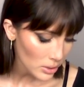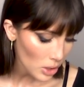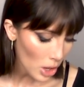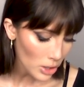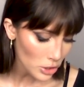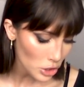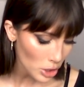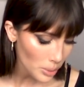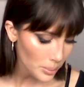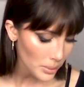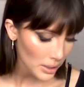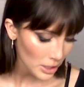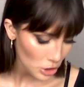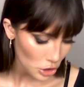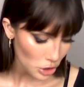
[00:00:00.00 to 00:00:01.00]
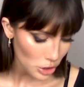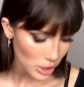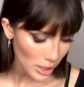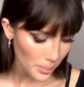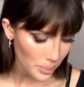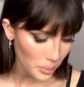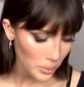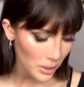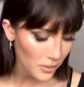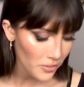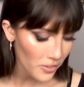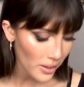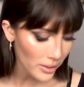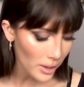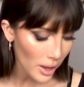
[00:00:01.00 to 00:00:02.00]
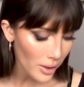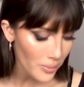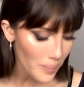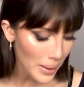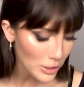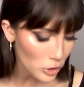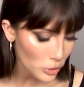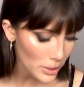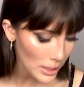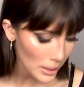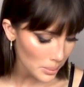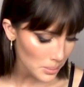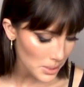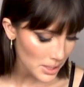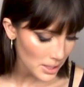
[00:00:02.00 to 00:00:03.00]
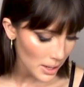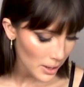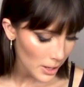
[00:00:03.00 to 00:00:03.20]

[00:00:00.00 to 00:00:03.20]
long term relationship with the fella of my dreams.